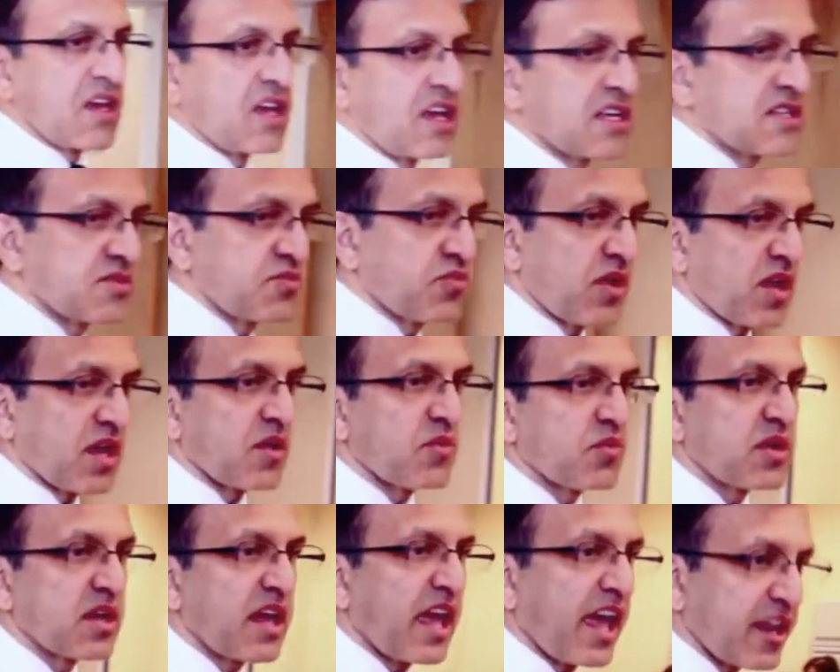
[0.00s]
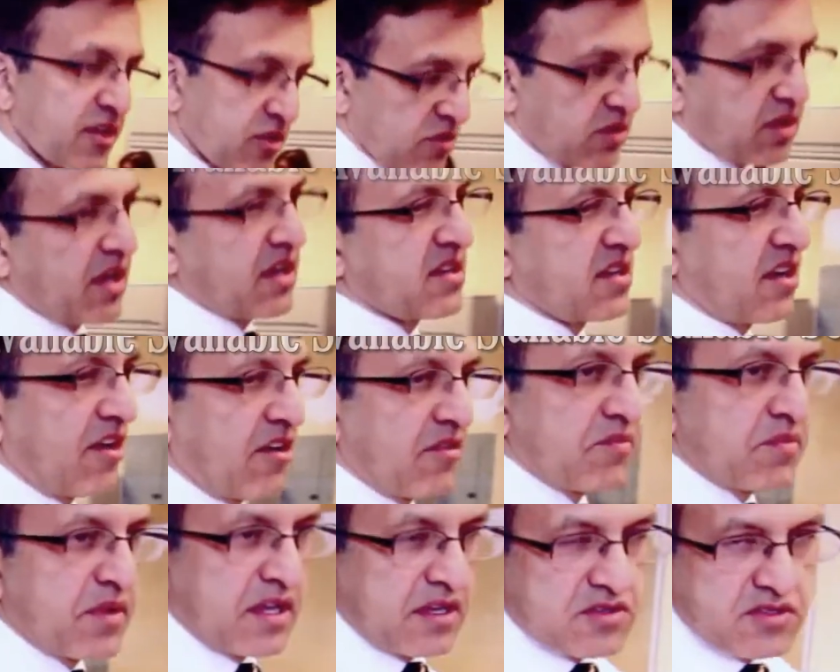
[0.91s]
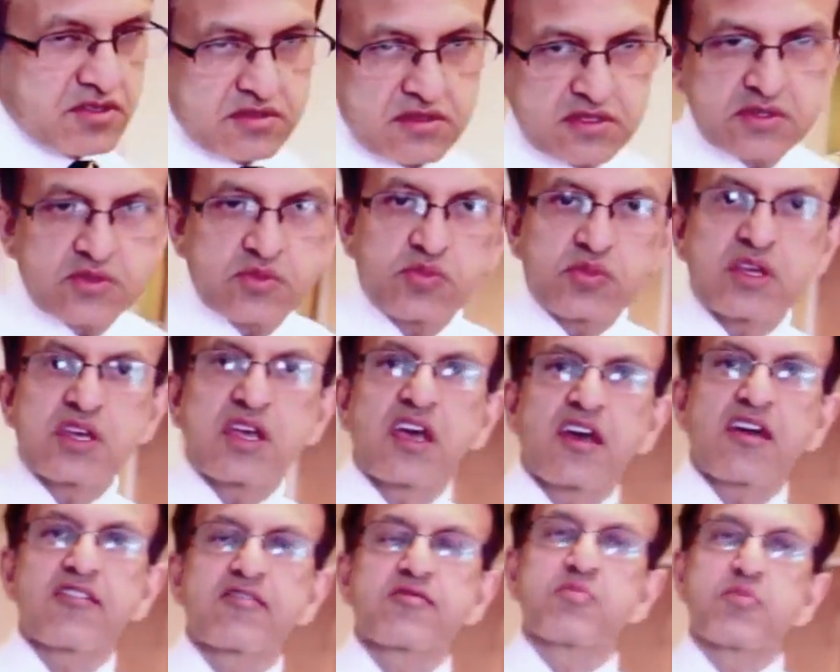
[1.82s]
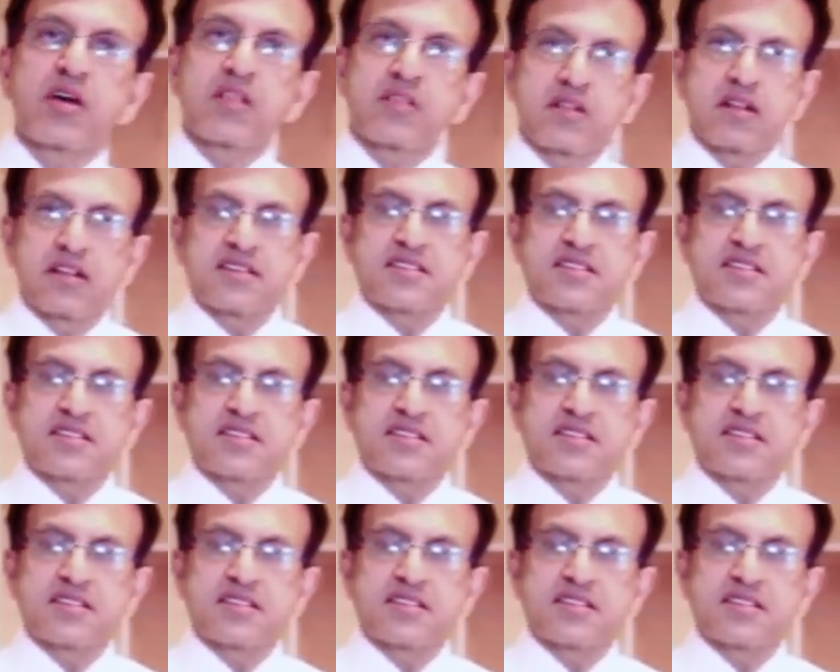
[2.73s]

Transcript: is where we educate our patients. We have monthly